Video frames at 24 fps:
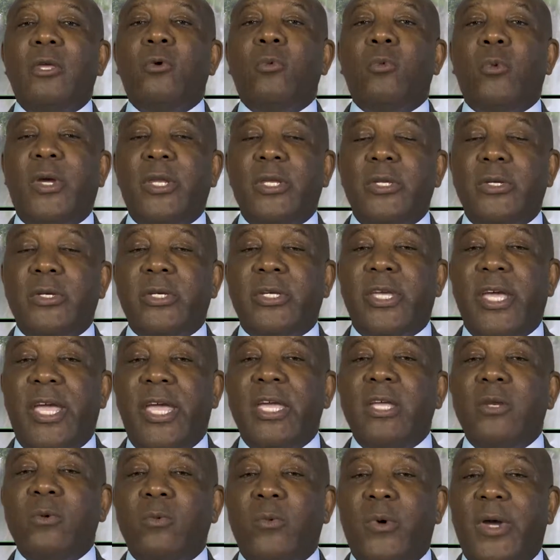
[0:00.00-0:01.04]
When you
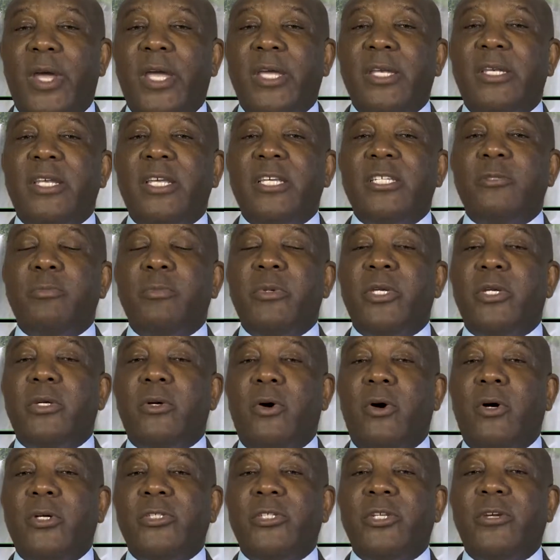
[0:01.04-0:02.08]
gain weight, it's
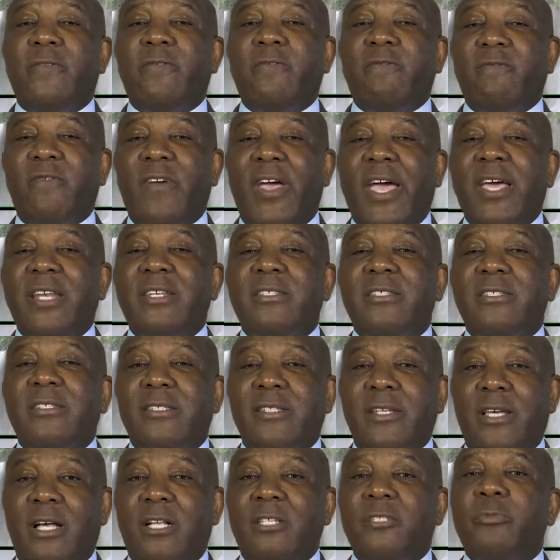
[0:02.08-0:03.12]
because your fat
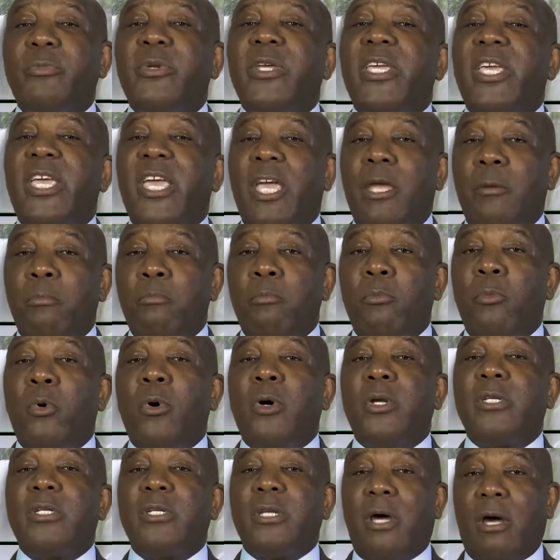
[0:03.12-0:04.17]
cells became
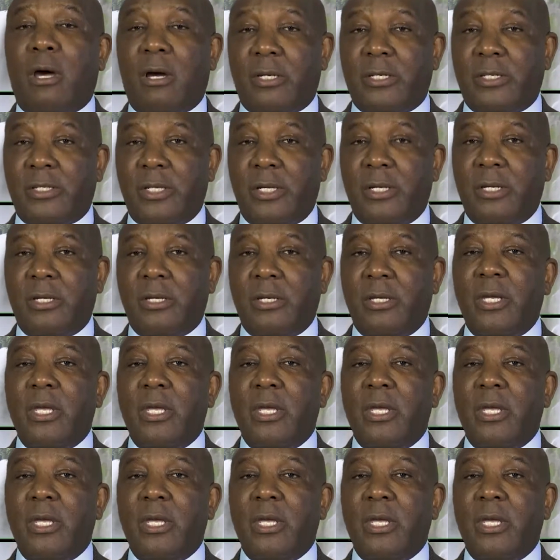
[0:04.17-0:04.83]
more toxic.